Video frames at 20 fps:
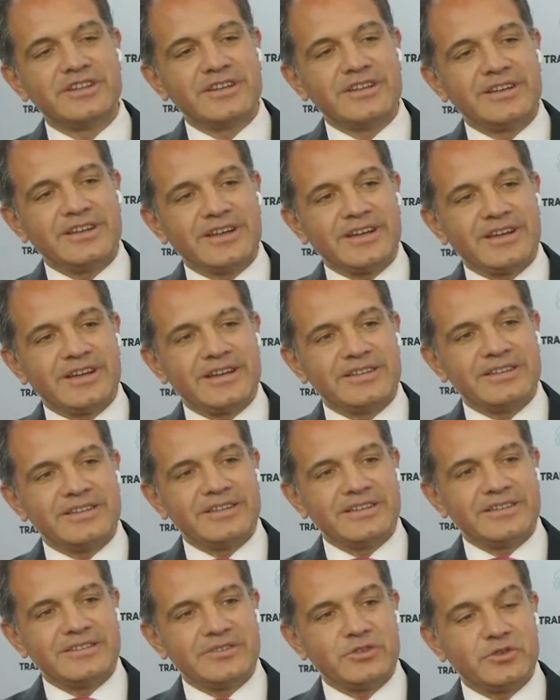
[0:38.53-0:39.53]
And
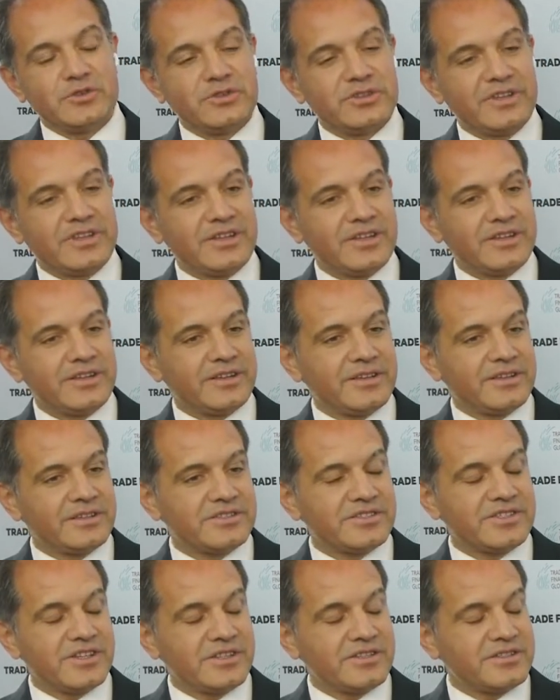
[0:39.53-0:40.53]
then due to the
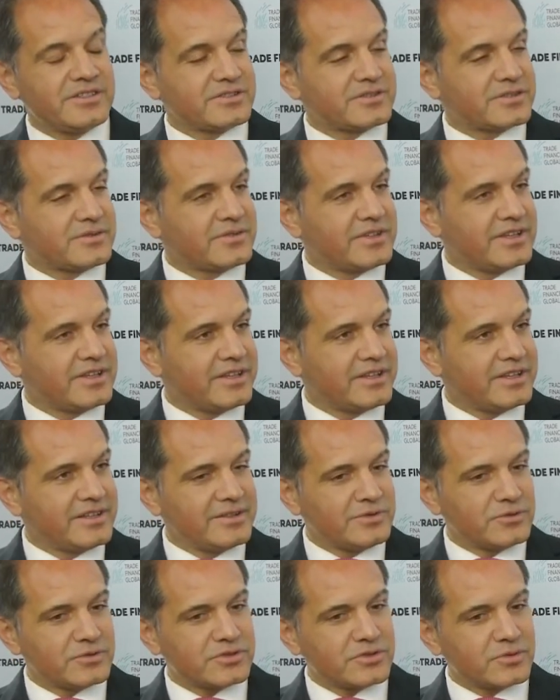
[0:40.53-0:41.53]
changes of the
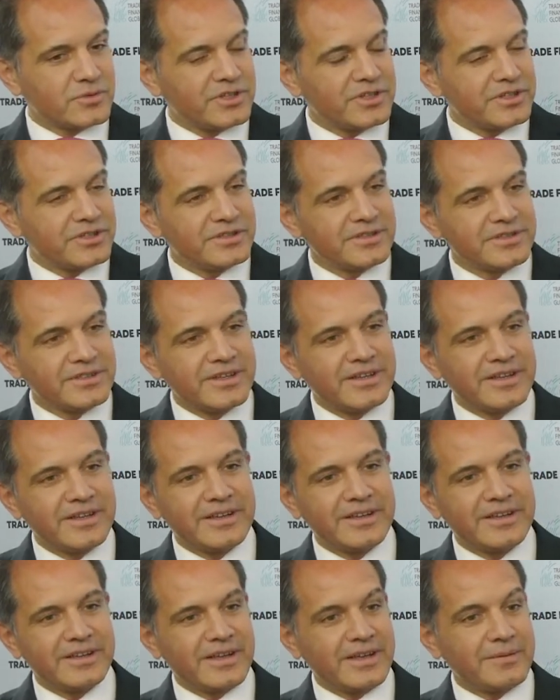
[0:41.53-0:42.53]
industry,
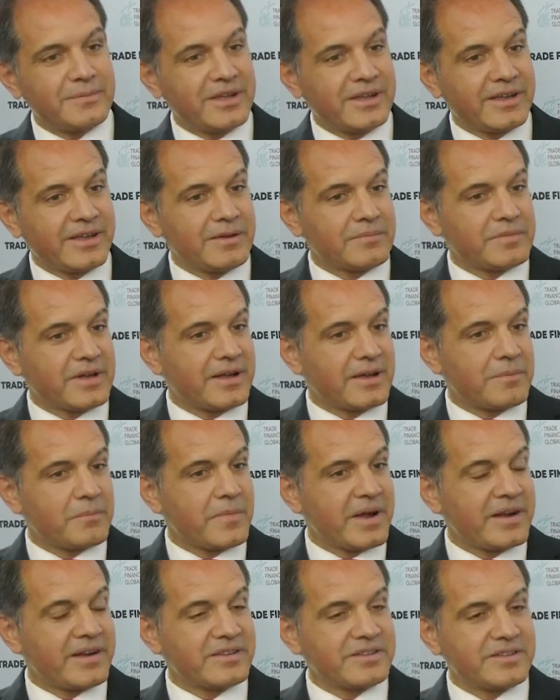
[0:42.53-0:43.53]
I became a
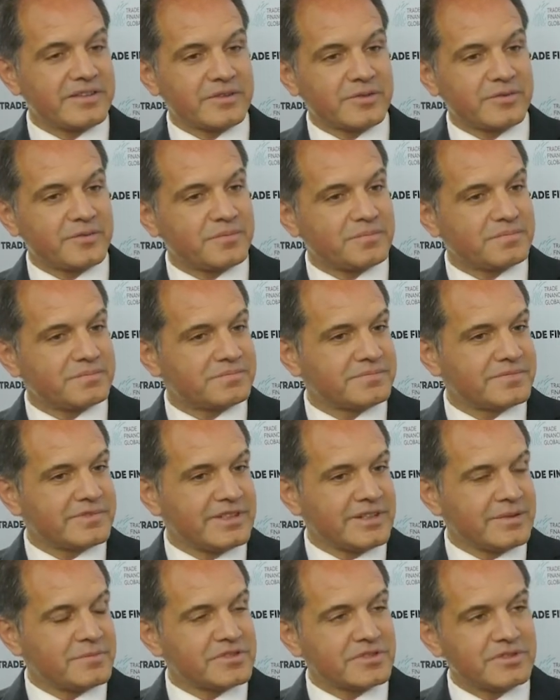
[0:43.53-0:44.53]
manager of
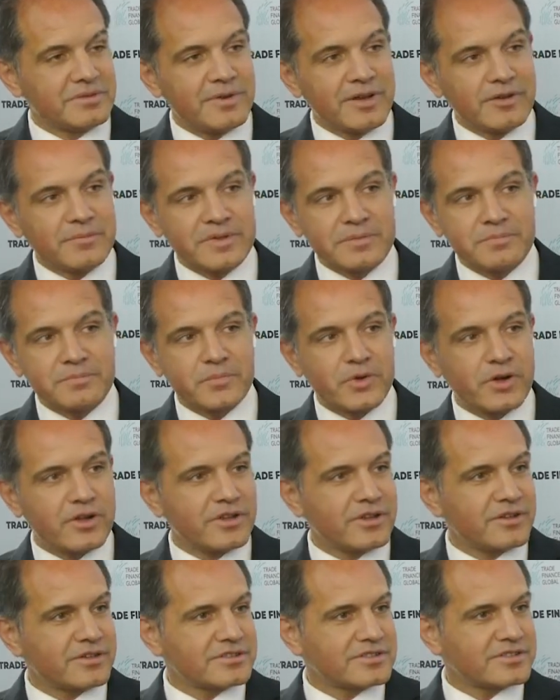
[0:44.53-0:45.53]
teams developing
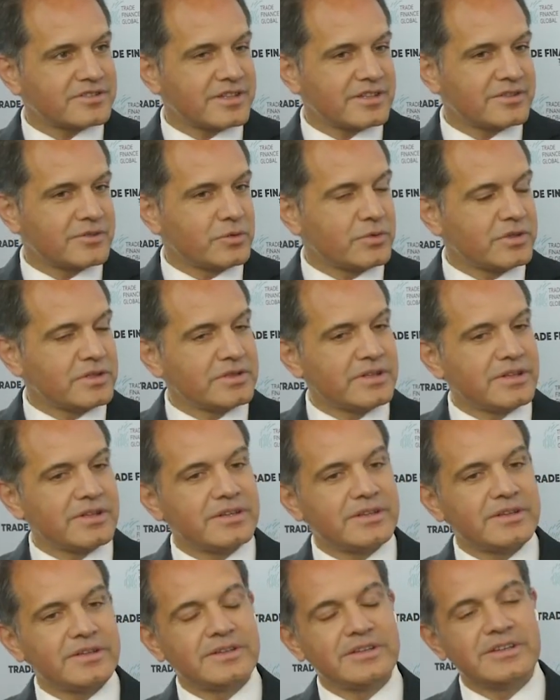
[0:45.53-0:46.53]
products and
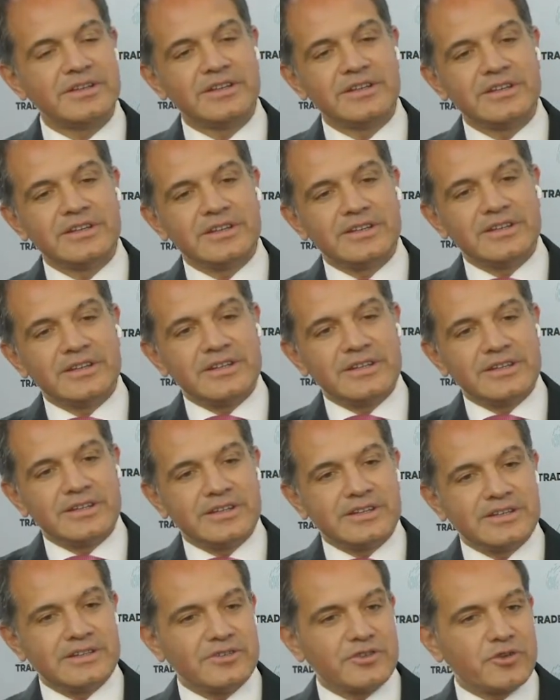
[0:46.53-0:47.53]
doing
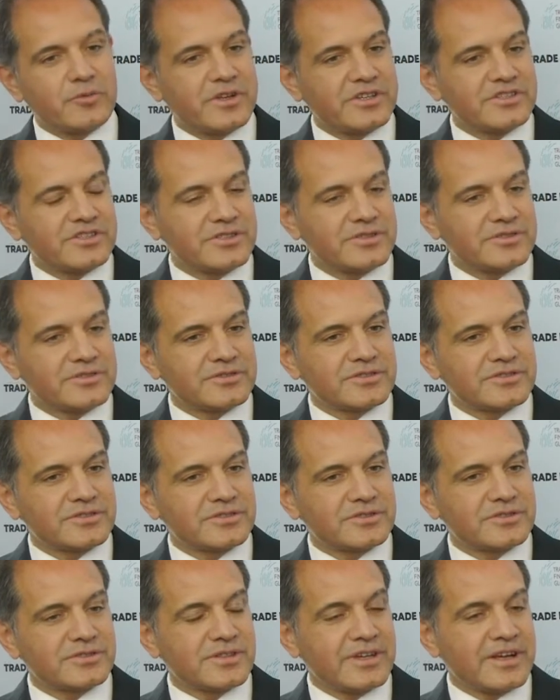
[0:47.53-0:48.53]

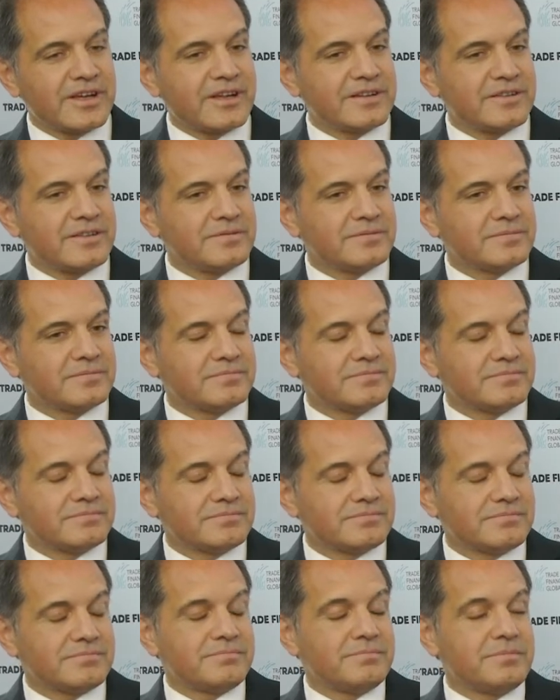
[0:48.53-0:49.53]
innovations. And
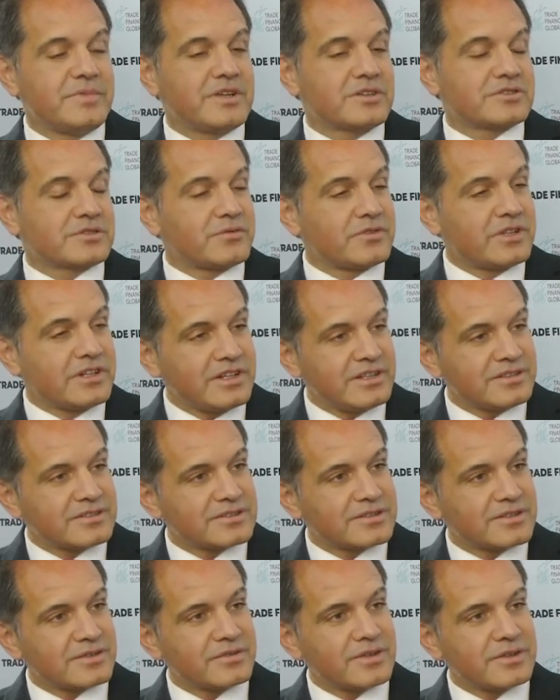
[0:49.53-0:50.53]
because of the needs
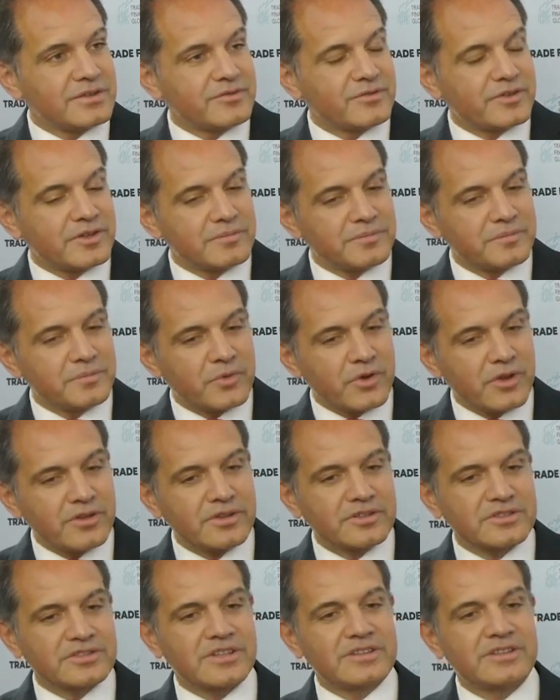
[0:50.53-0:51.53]
of the different
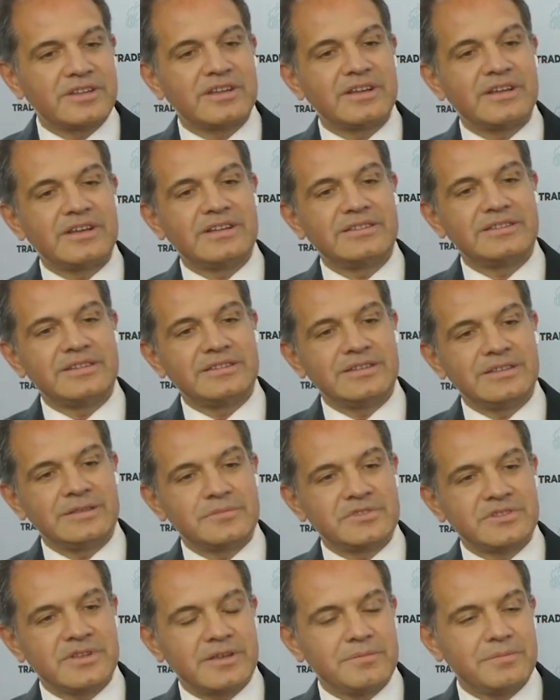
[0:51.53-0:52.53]
products and the
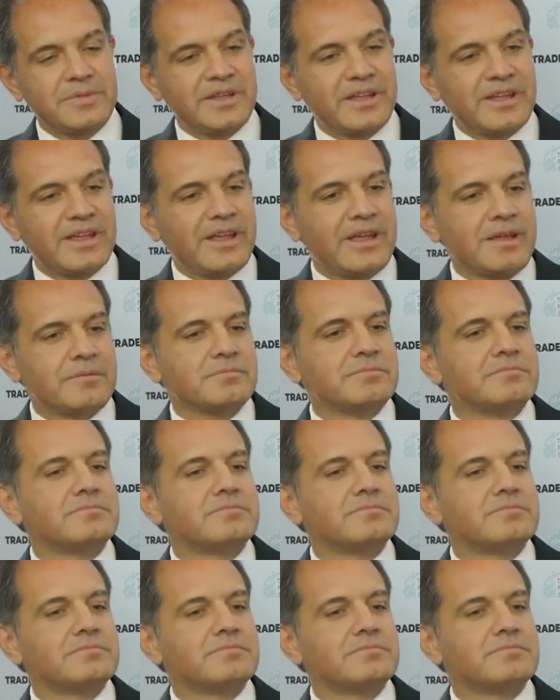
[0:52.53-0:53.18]
teams, I became